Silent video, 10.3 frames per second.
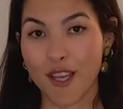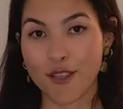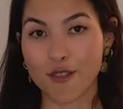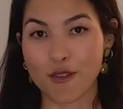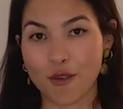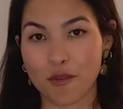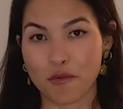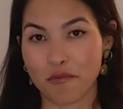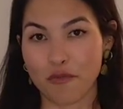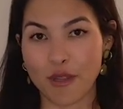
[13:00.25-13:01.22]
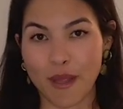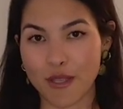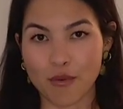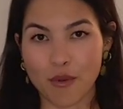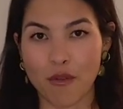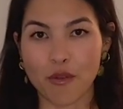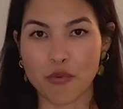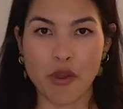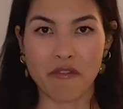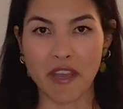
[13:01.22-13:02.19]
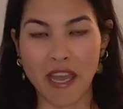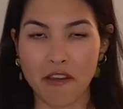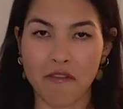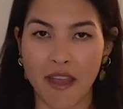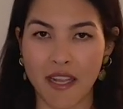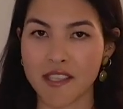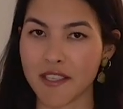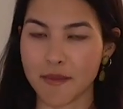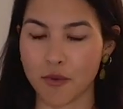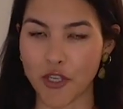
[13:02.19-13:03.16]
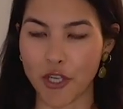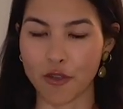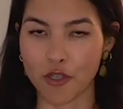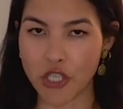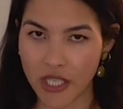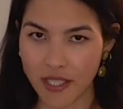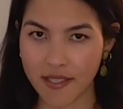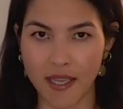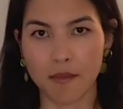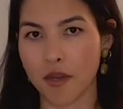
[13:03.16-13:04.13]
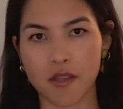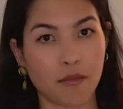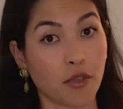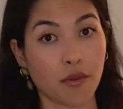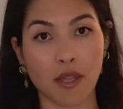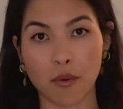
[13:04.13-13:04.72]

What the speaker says: So really it's one of those one-of-a-kind finds, these particular jeans. I bought them new, they